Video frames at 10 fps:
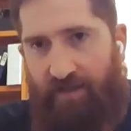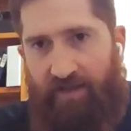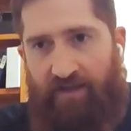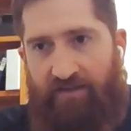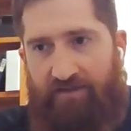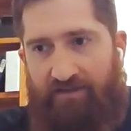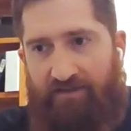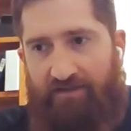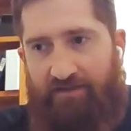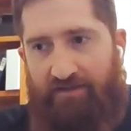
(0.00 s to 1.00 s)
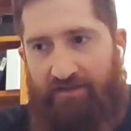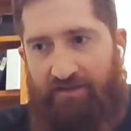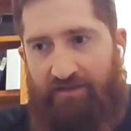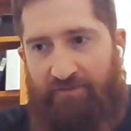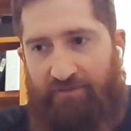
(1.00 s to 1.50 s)
and
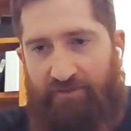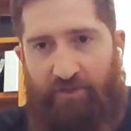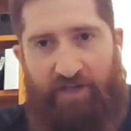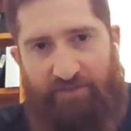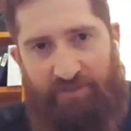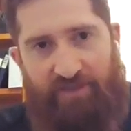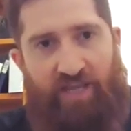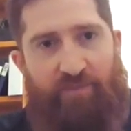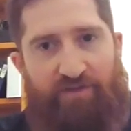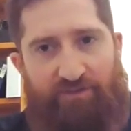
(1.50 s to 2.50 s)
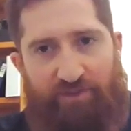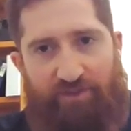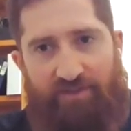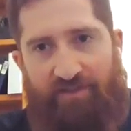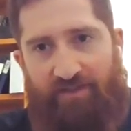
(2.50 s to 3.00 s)
I sort of came into
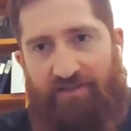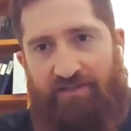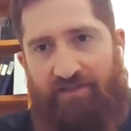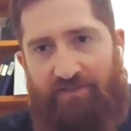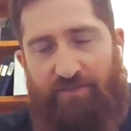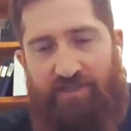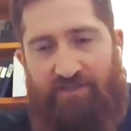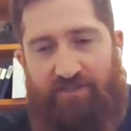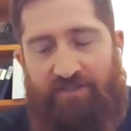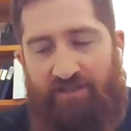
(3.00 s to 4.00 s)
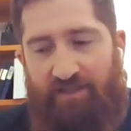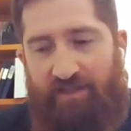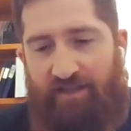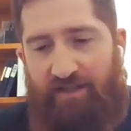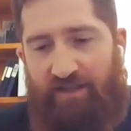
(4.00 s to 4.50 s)
it and tweaked it
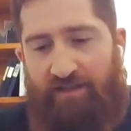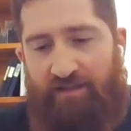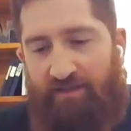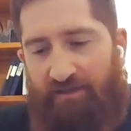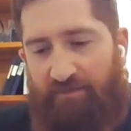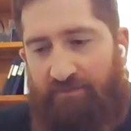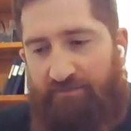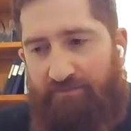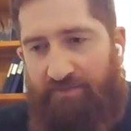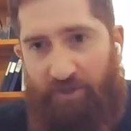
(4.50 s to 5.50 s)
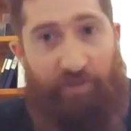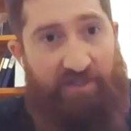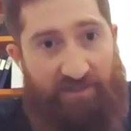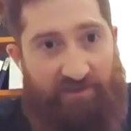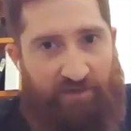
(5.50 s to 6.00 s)
and sunk my
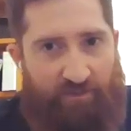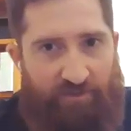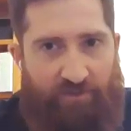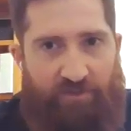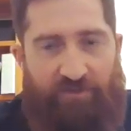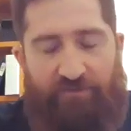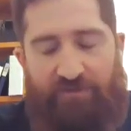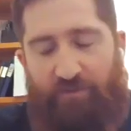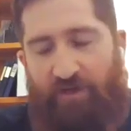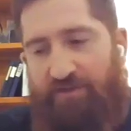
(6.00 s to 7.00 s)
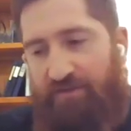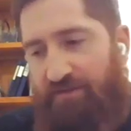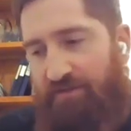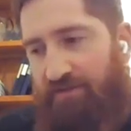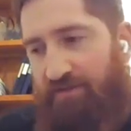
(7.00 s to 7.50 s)
teeth into it. It was one of the first projects
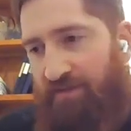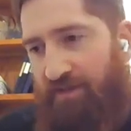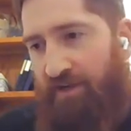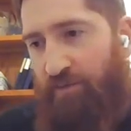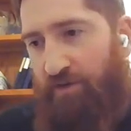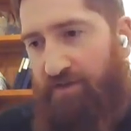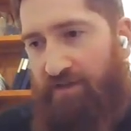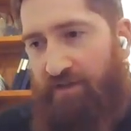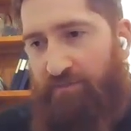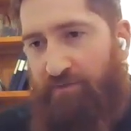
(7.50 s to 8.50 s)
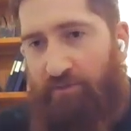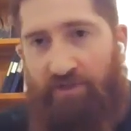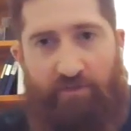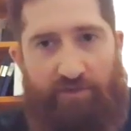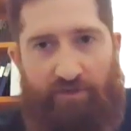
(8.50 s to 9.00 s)
that I worked on. But
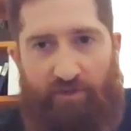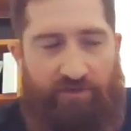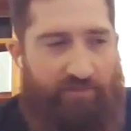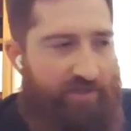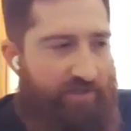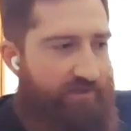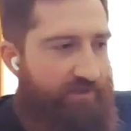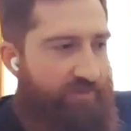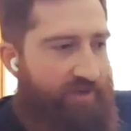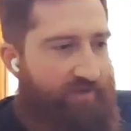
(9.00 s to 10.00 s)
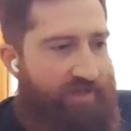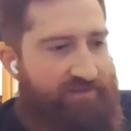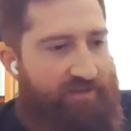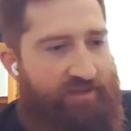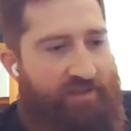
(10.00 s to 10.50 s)
really, we thought we could make a little better
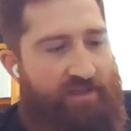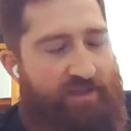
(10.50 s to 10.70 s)
assay,